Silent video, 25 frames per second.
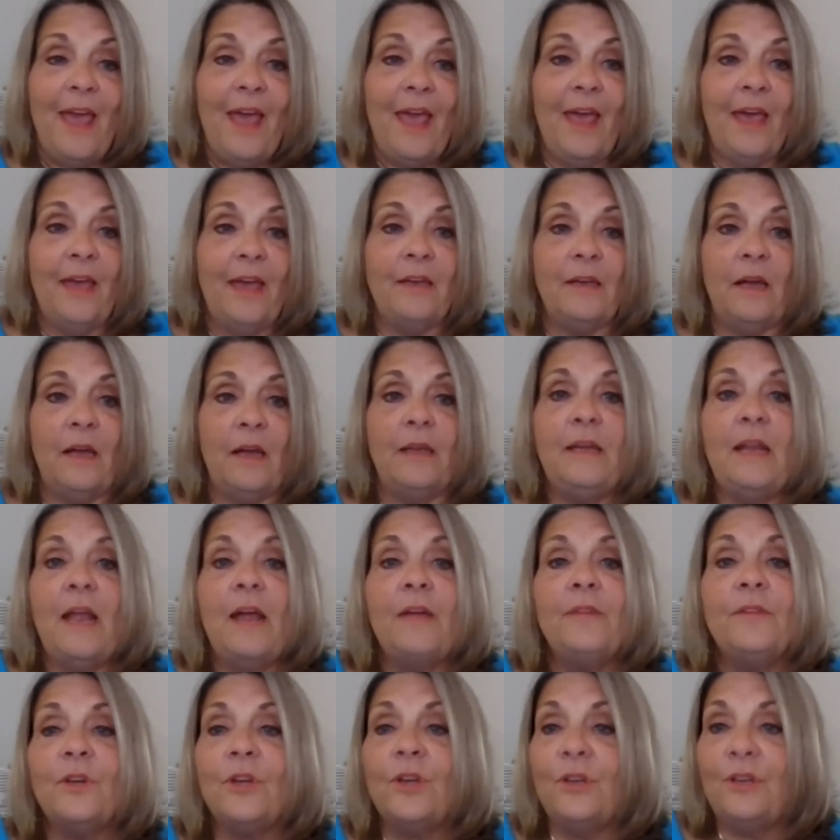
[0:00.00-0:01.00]
And I
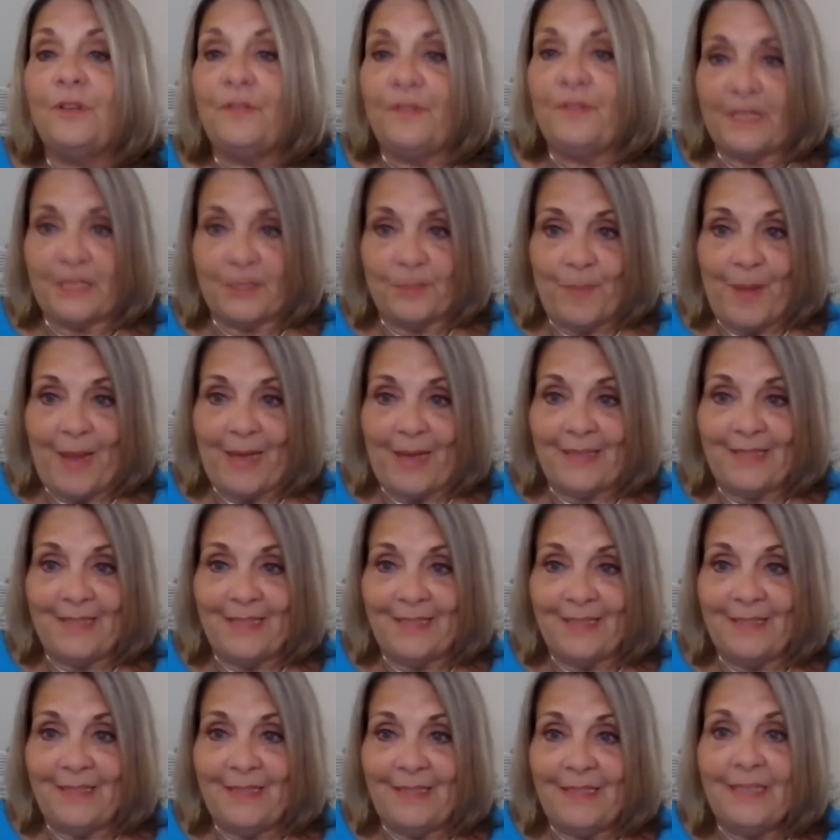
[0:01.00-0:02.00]
never could have
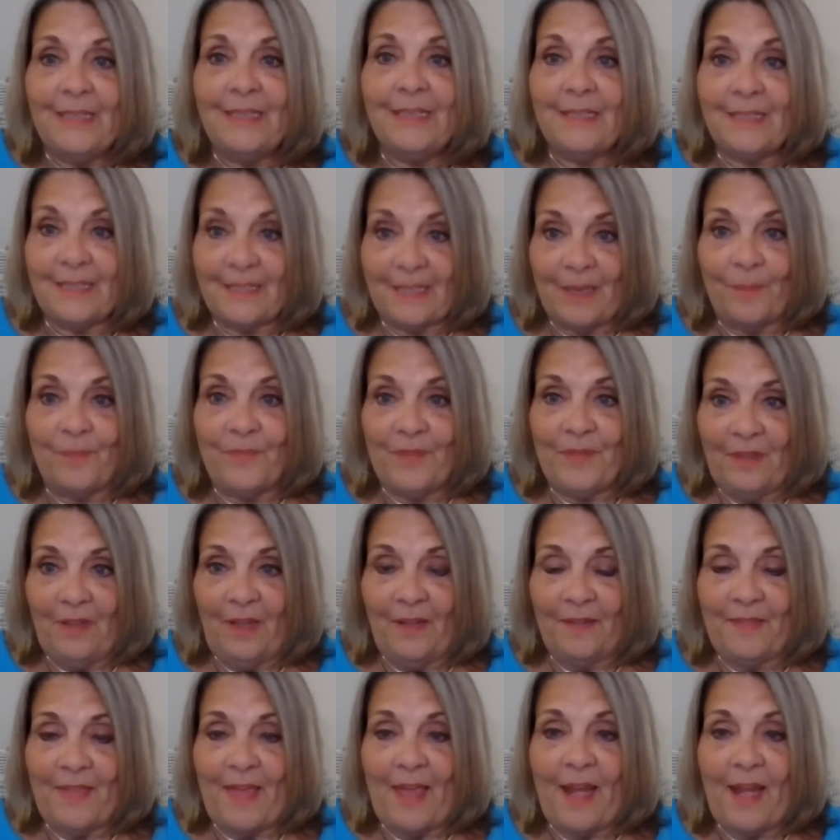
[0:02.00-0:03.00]
expected something
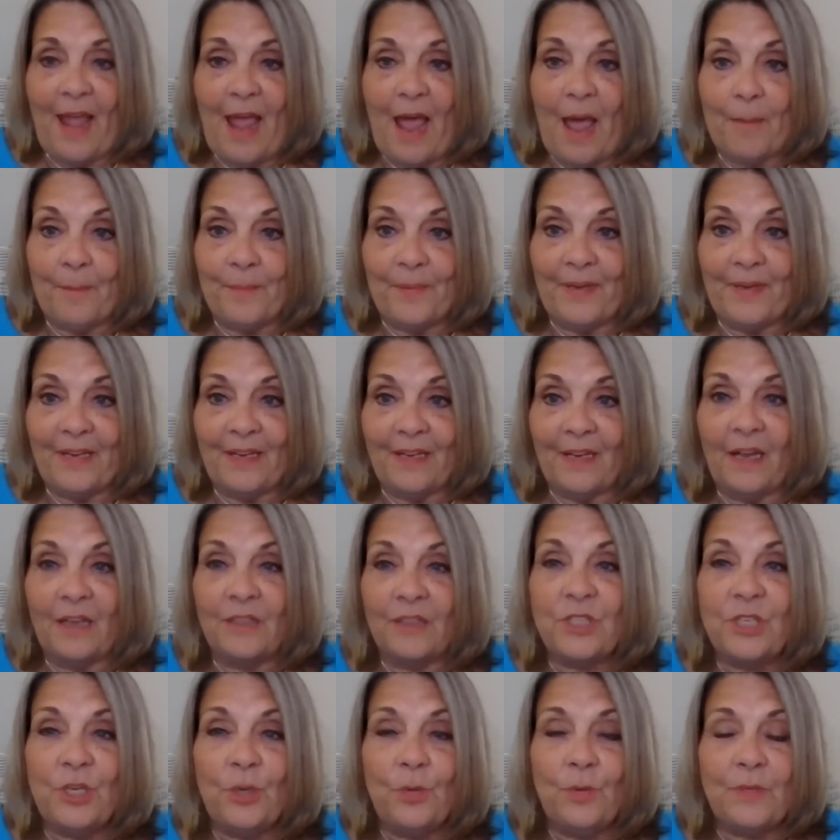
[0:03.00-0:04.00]
like that happening.
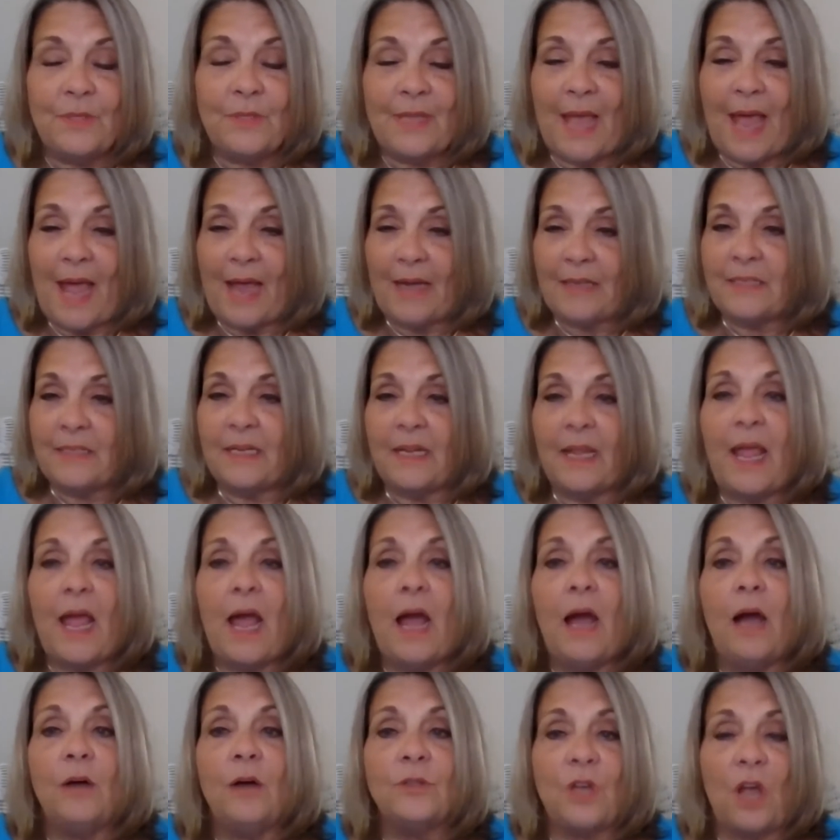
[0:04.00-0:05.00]
She was acting
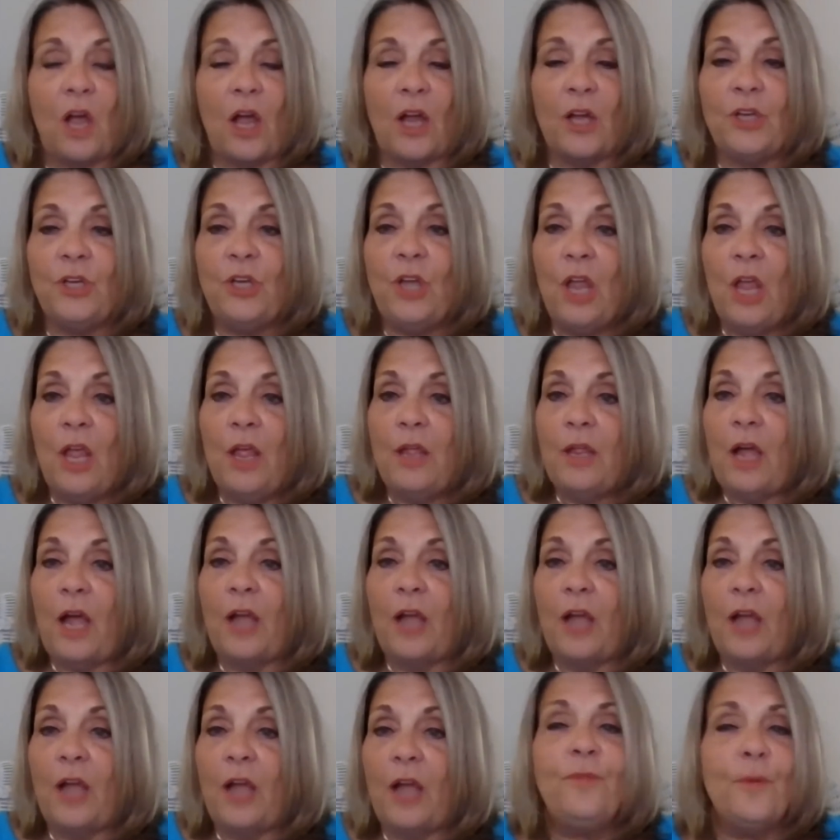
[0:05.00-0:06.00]
out. I
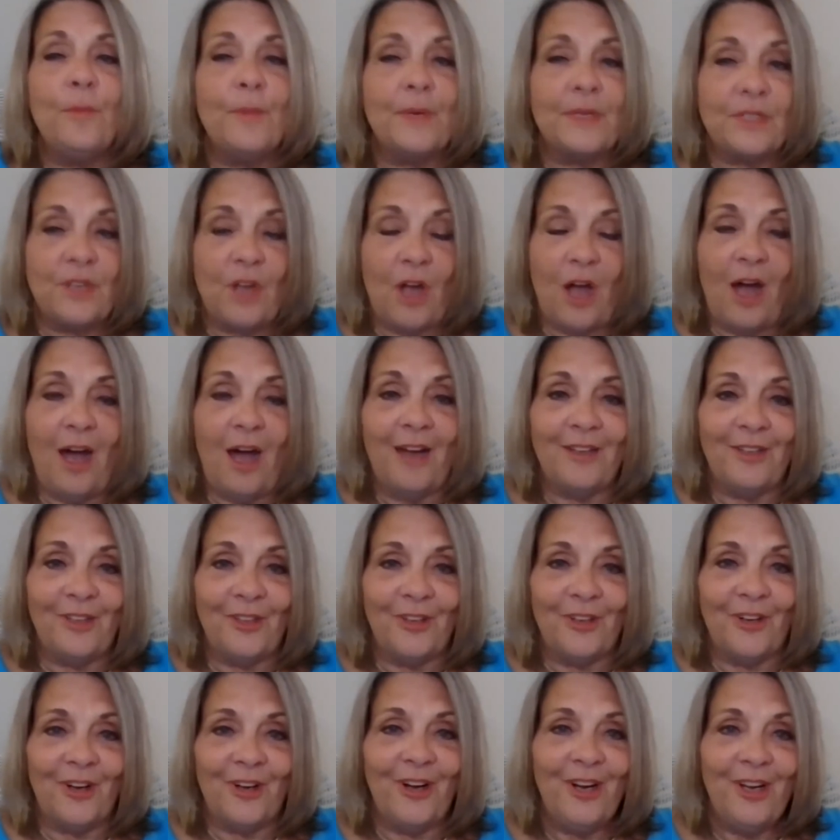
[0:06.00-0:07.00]
knew from a
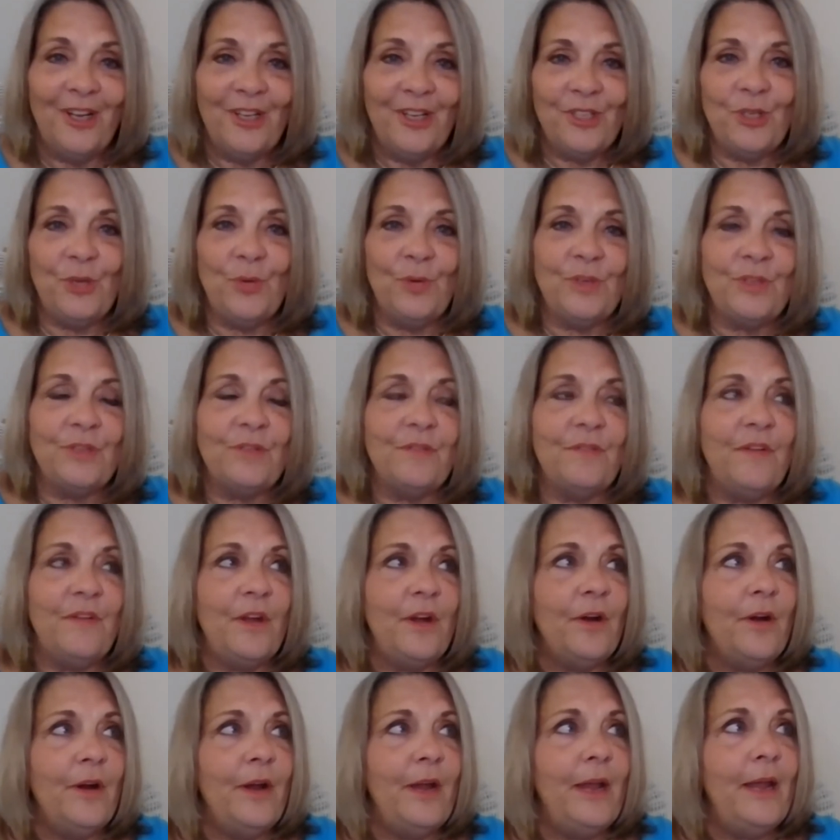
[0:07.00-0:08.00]
toddler, she was
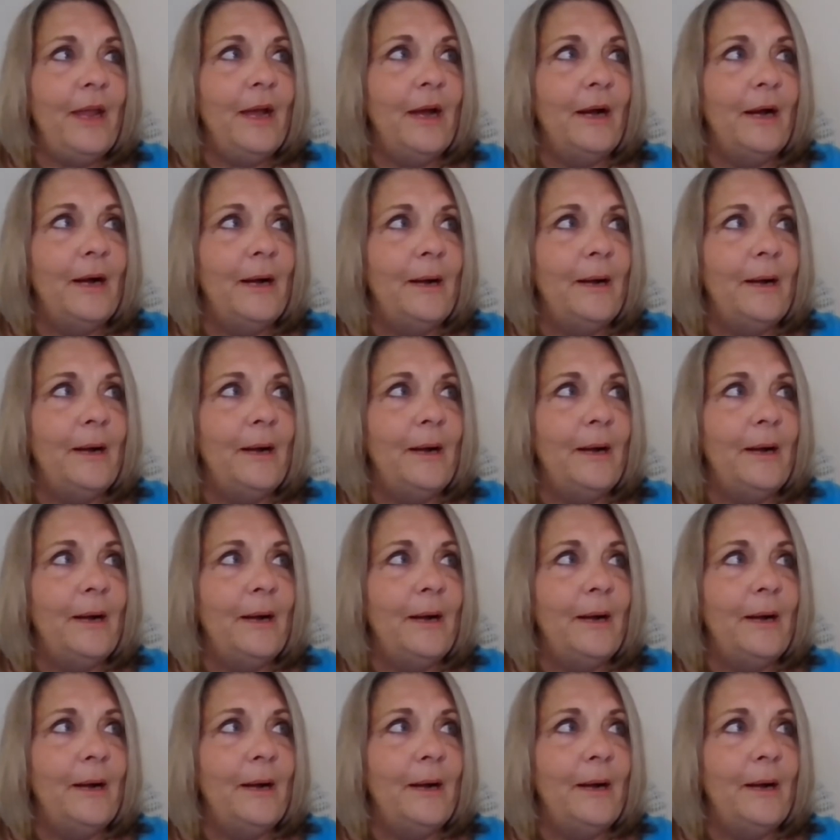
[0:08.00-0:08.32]
very,